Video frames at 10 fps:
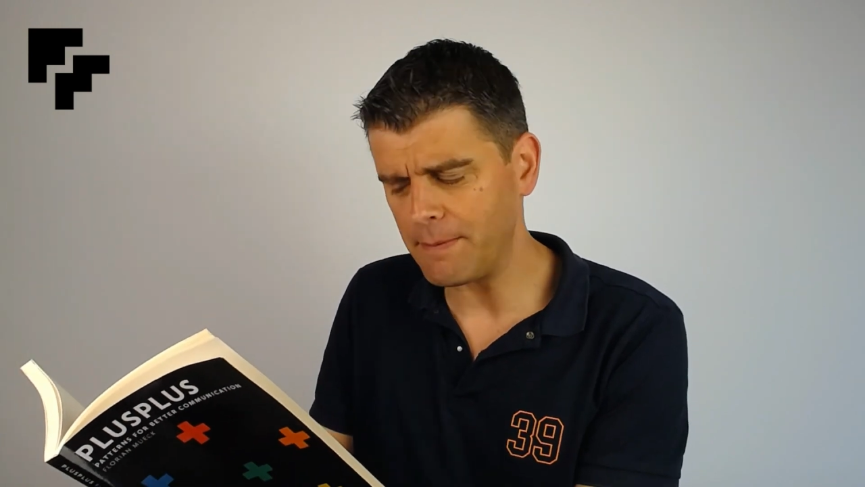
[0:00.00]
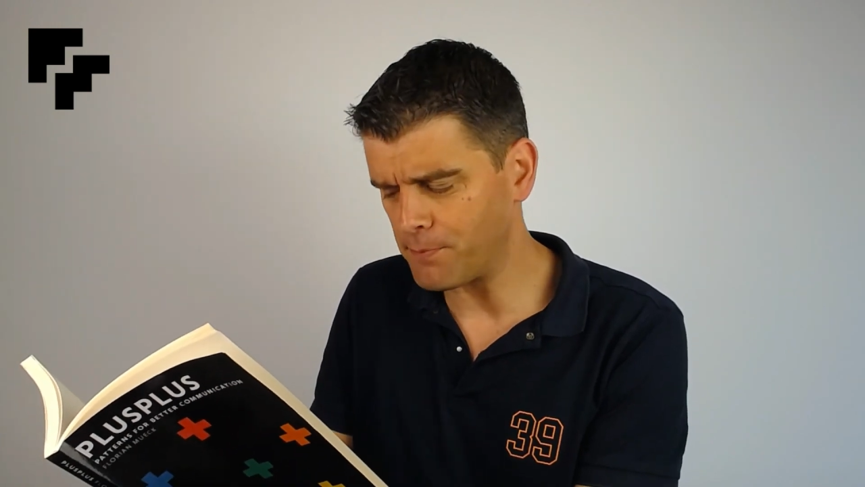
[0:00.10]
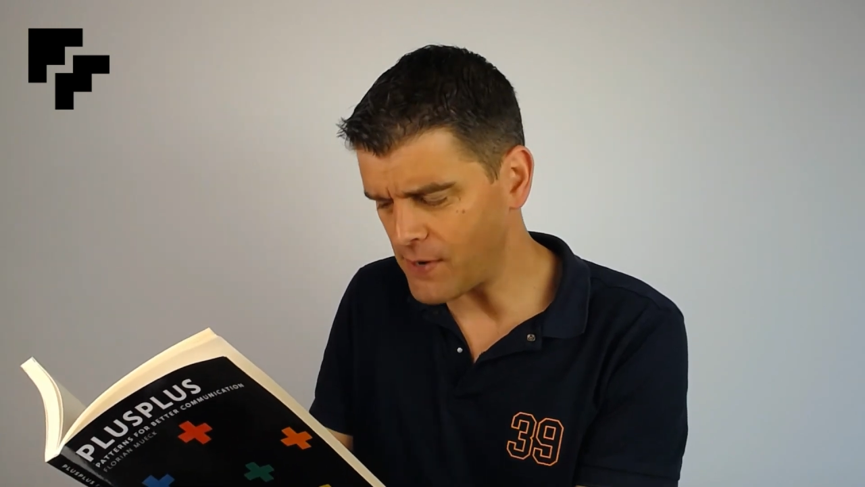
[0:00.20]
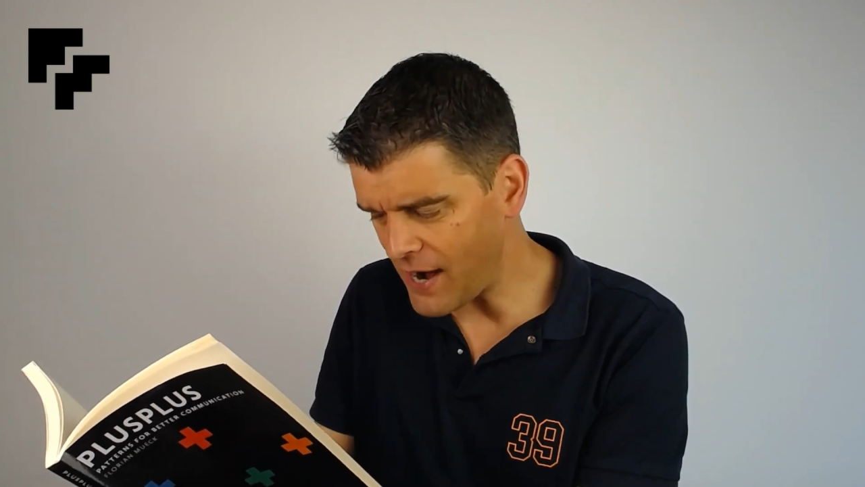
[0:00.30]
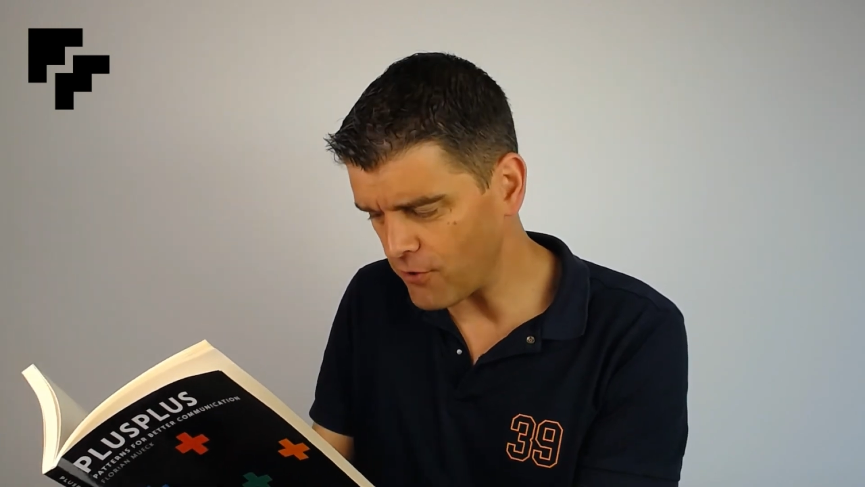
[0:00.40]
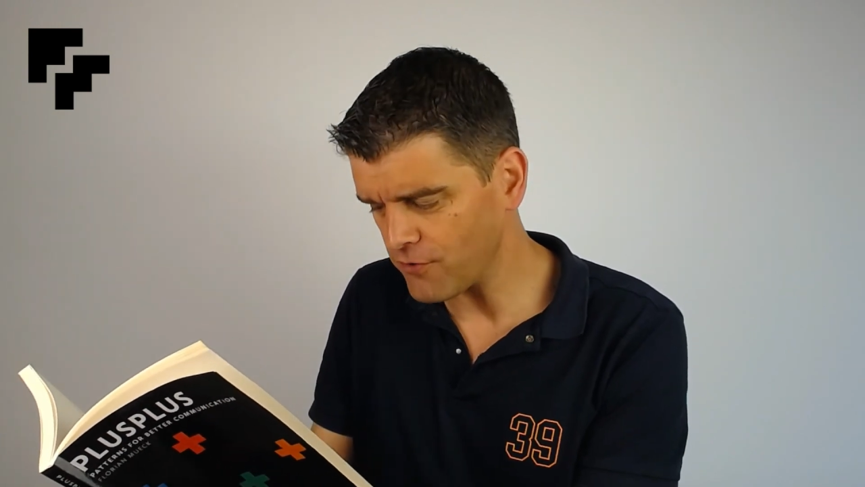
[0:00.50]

proud